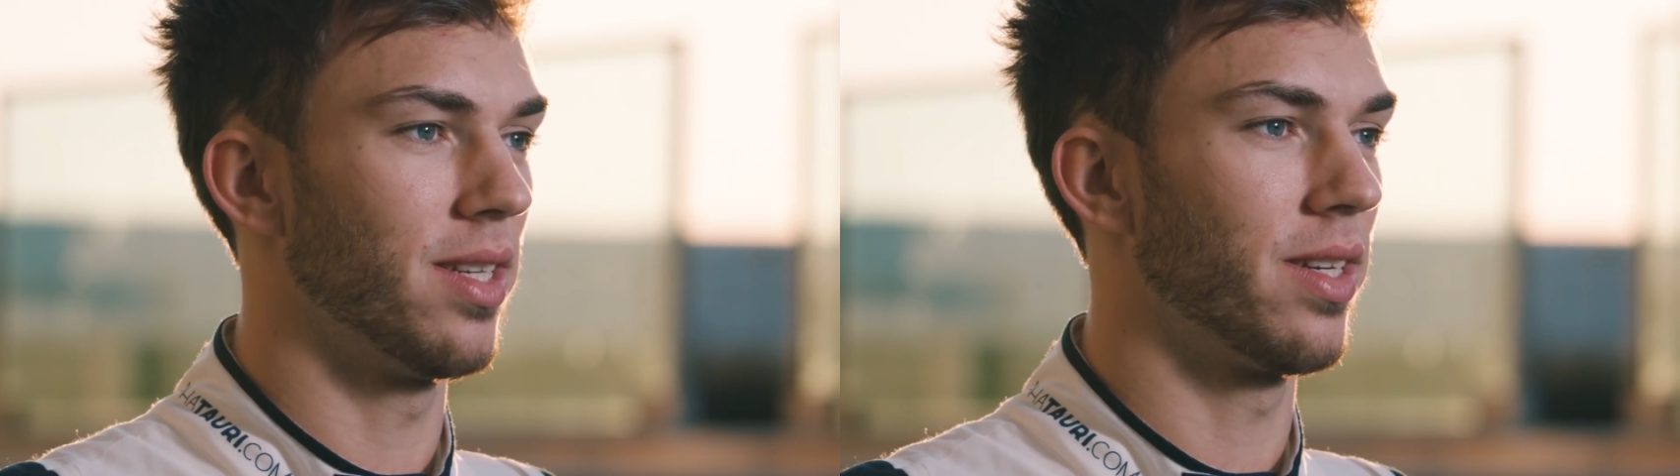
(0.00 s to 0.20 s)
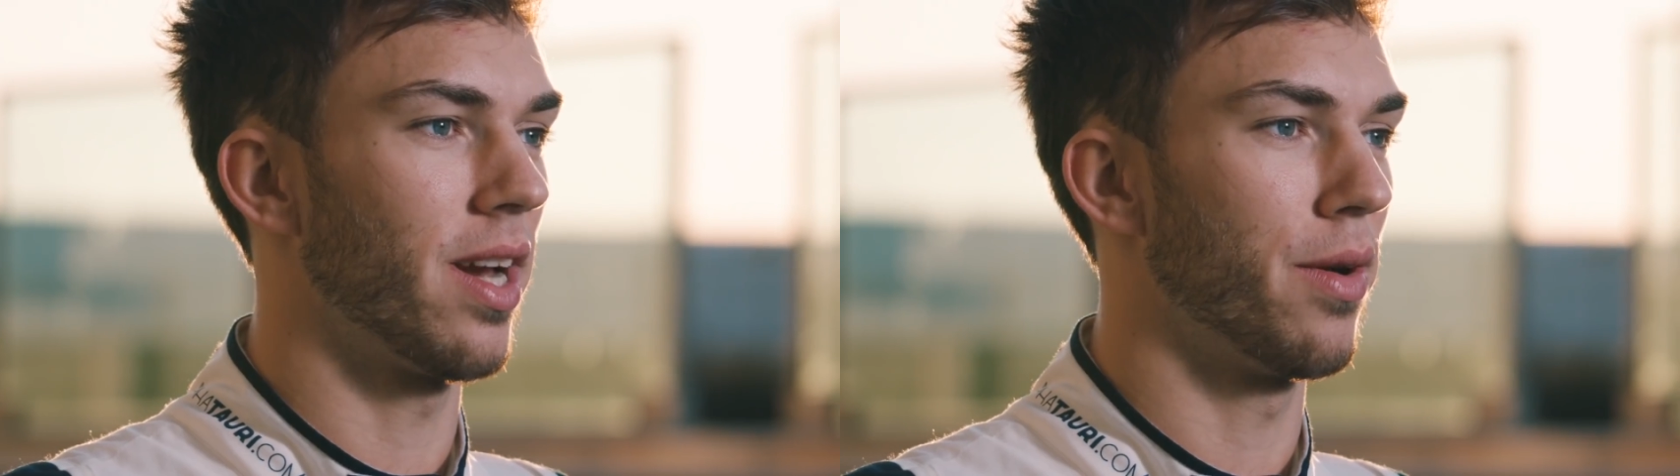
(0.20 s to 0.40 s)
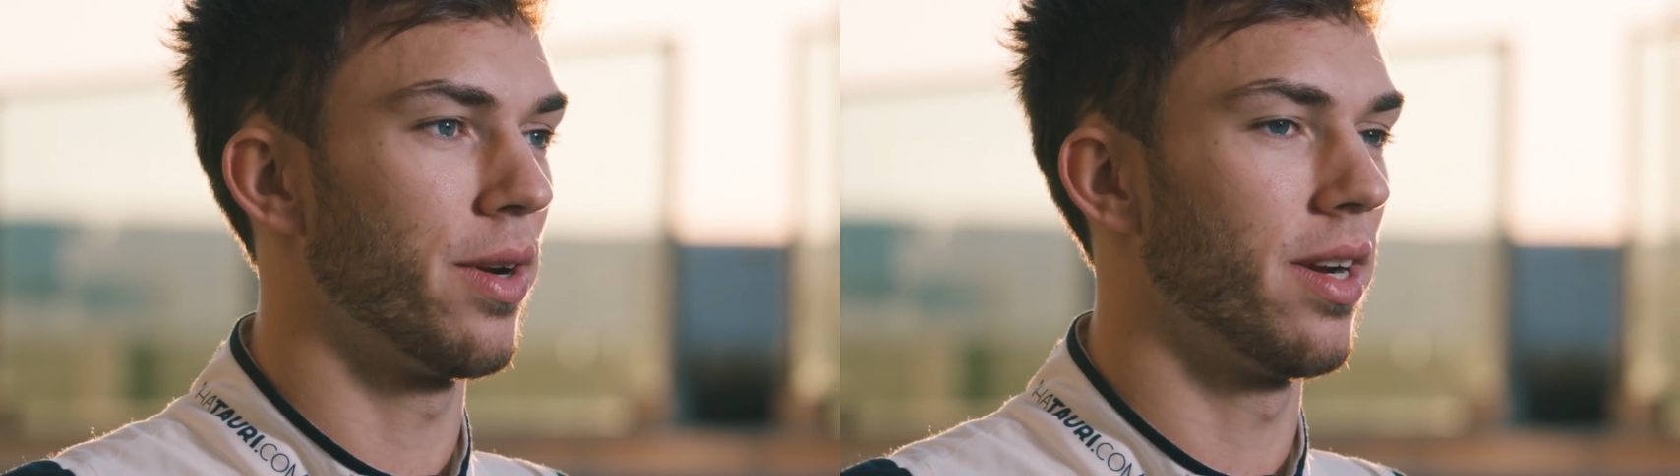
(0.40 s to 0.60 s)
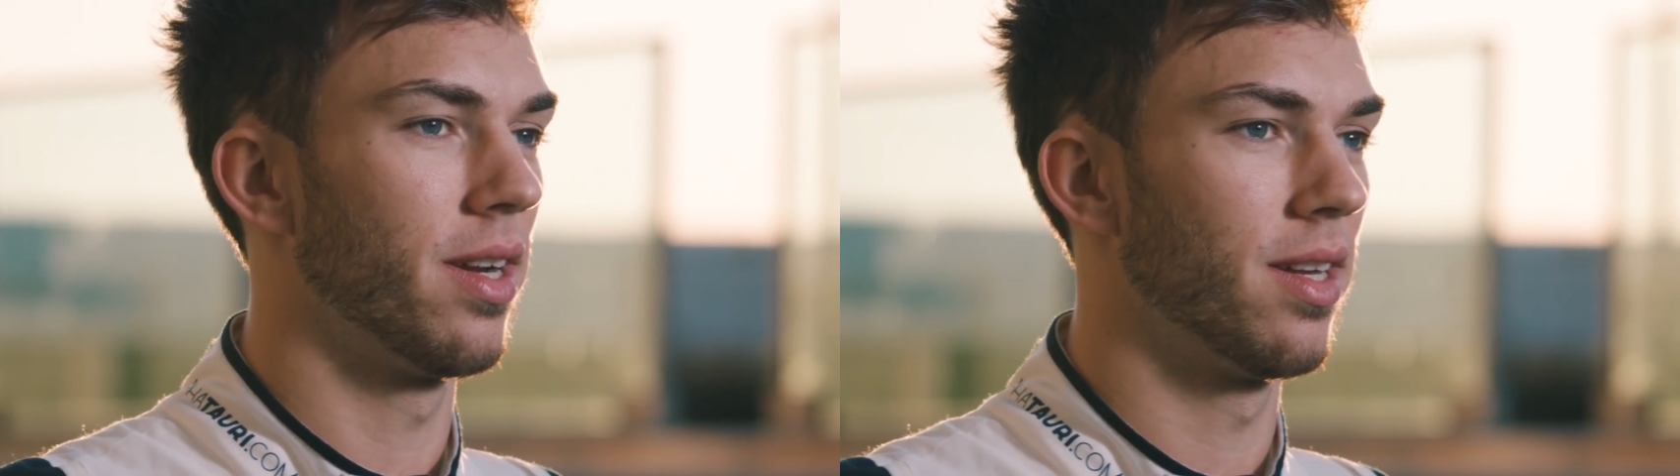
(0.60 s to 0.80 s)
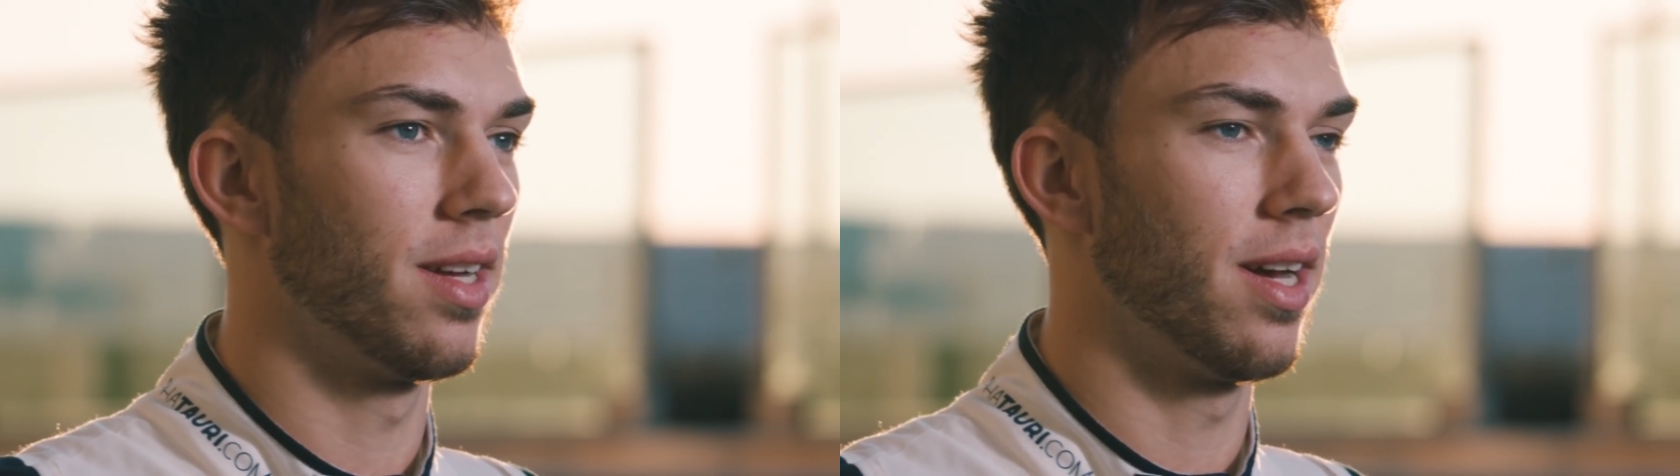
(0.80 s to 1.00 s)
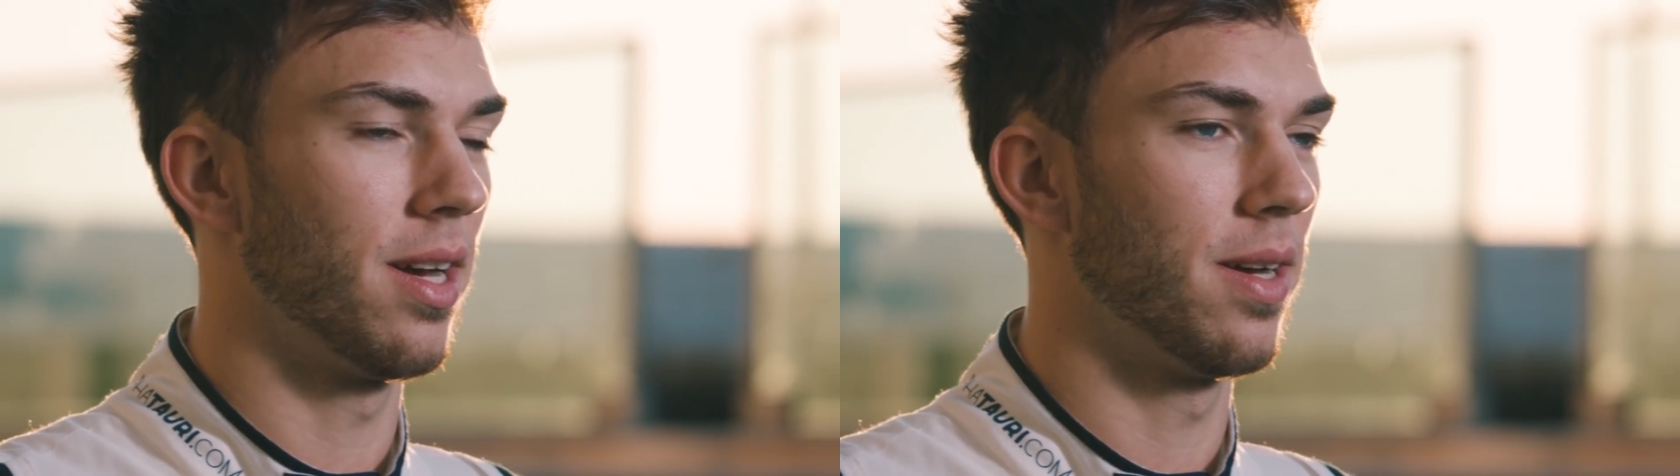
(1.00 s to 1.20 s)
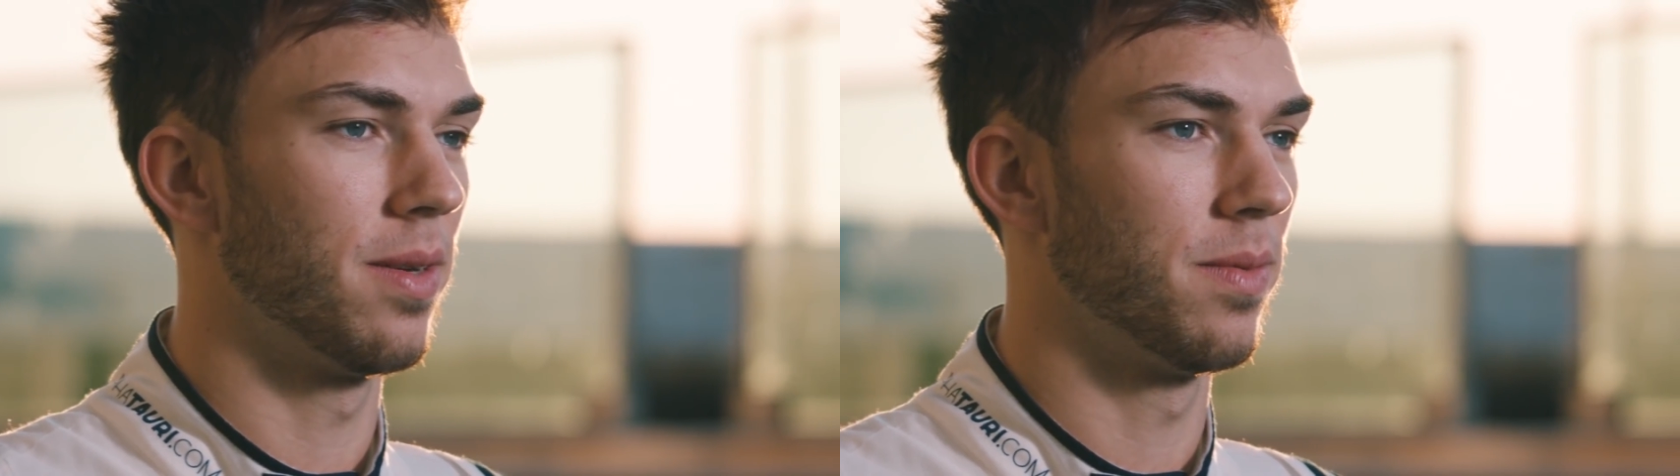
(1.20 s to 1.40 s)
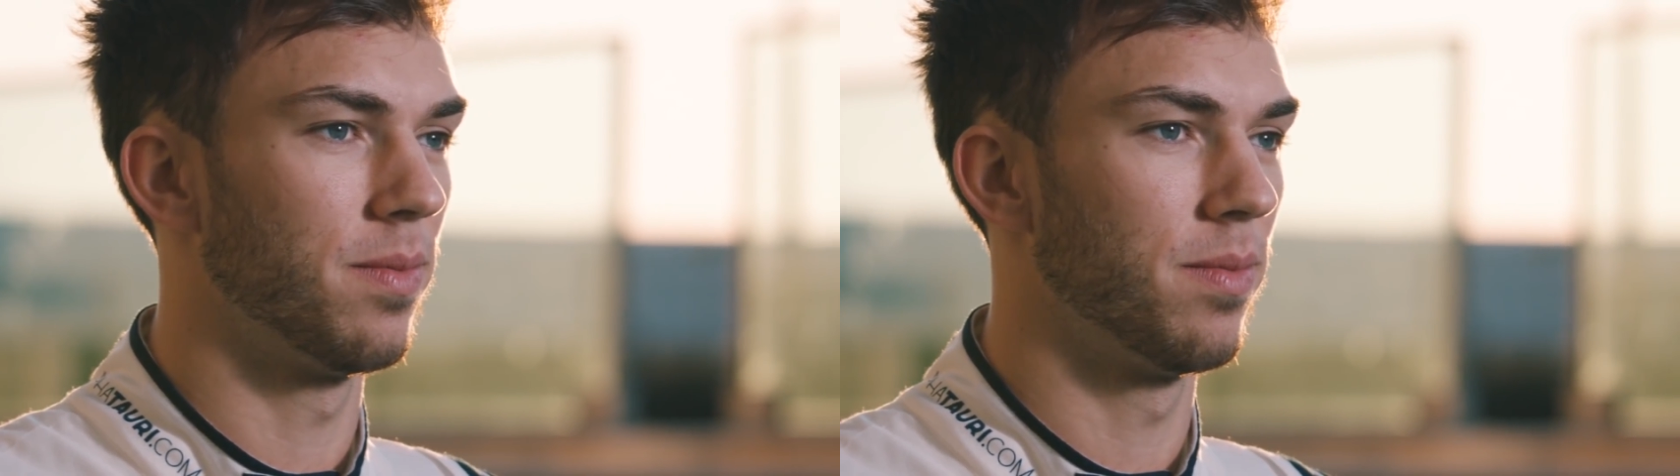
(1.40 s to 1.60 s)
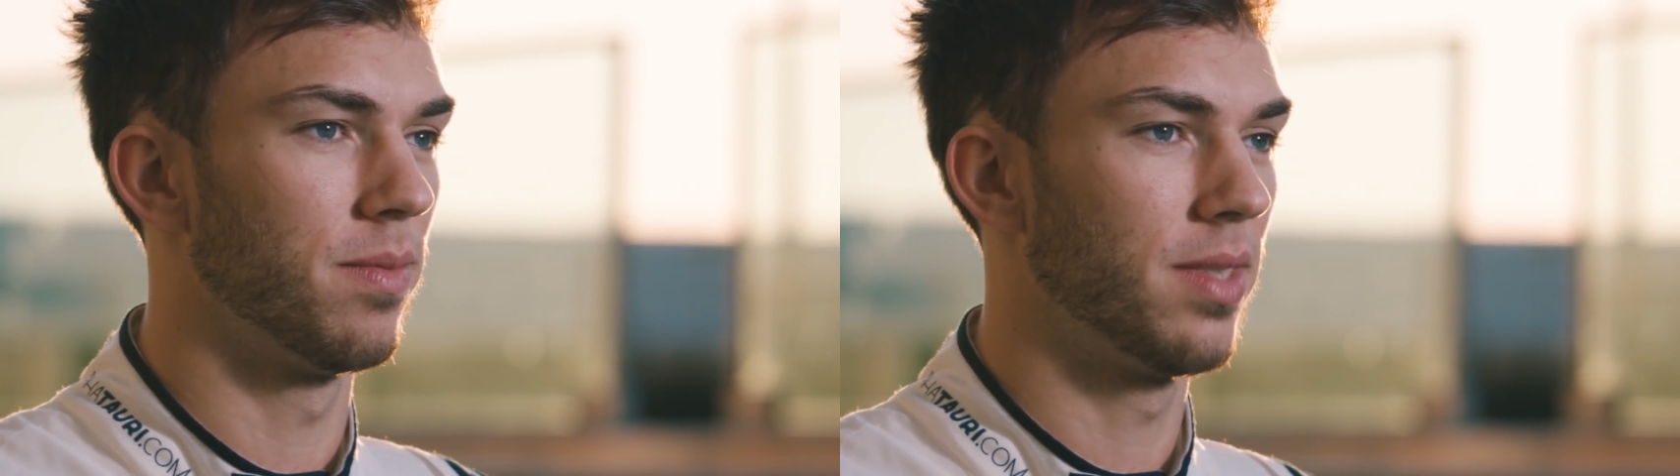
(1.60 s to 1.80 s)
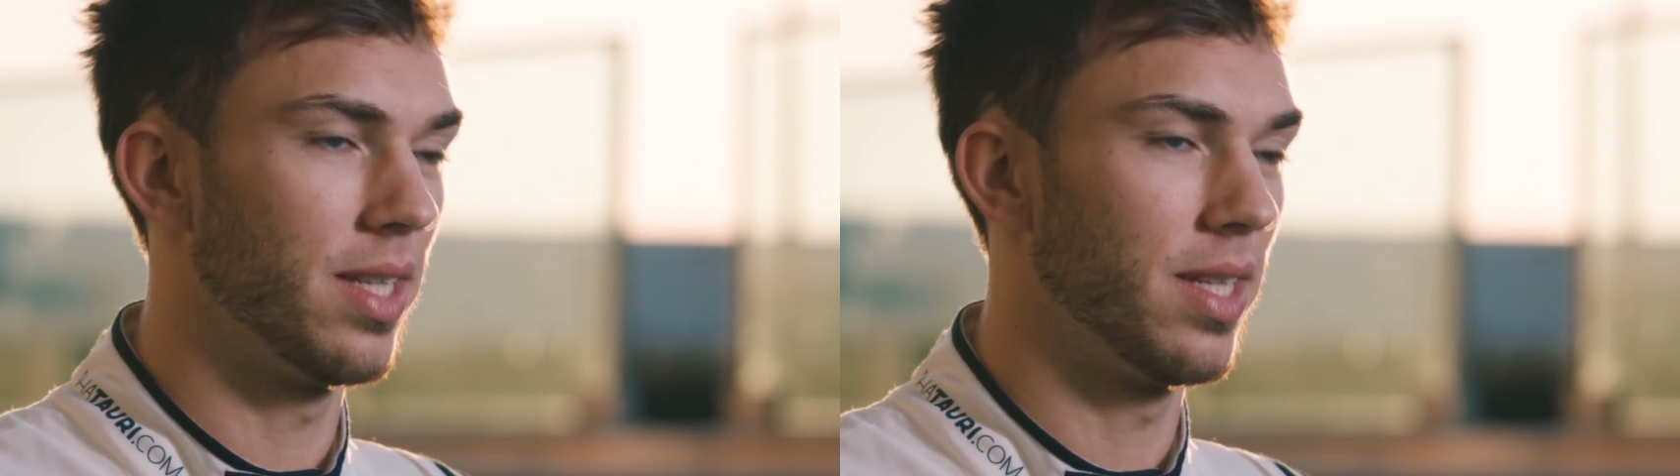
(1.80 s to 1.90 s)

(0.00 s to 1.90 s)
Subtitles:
However, his stay would be short